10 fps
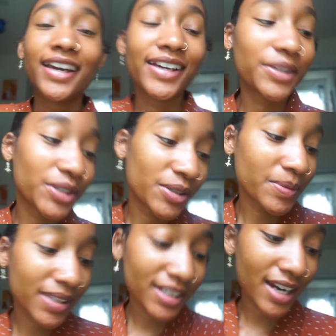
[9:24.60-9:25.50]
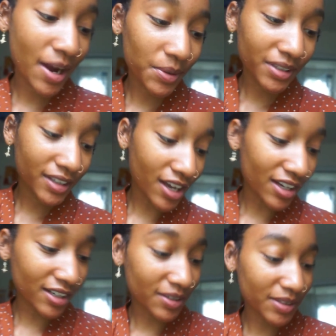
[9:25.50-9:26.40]
It was almost an hour
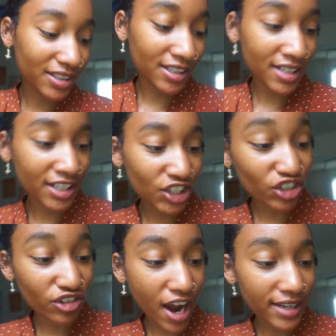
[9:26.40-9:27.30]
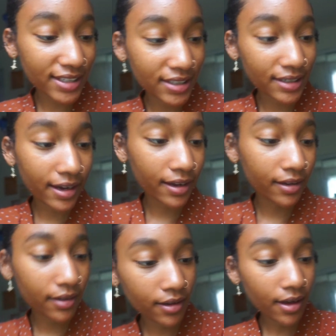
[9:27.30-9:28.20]
long, which is
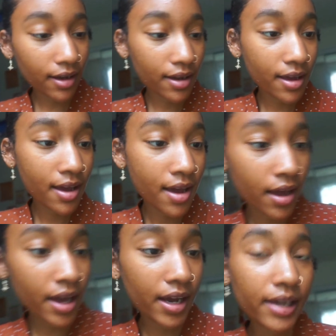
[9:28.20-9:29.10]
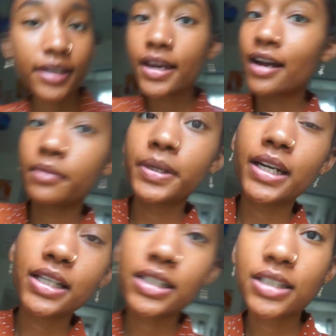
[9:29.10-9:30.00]
interesting. And now my
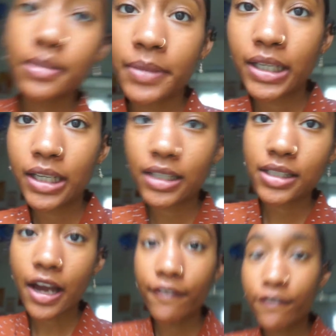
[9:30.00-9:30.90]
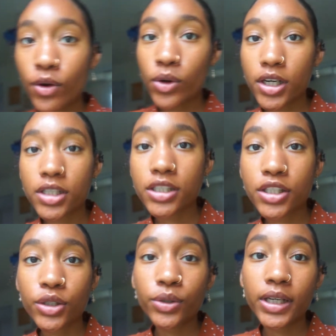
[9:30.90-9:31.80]
next meeting is at four,
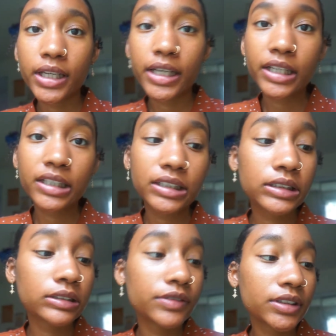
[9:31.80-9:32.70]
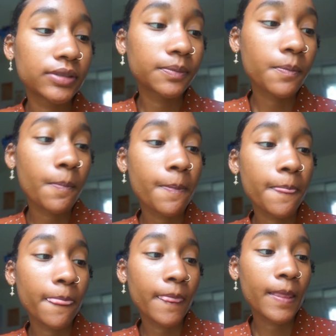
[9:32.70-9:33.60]
so I have,
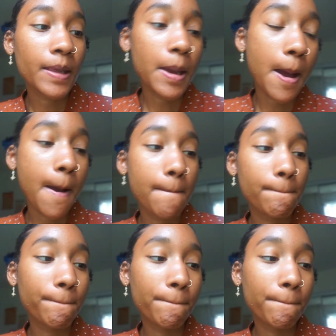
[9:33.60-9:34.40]
um,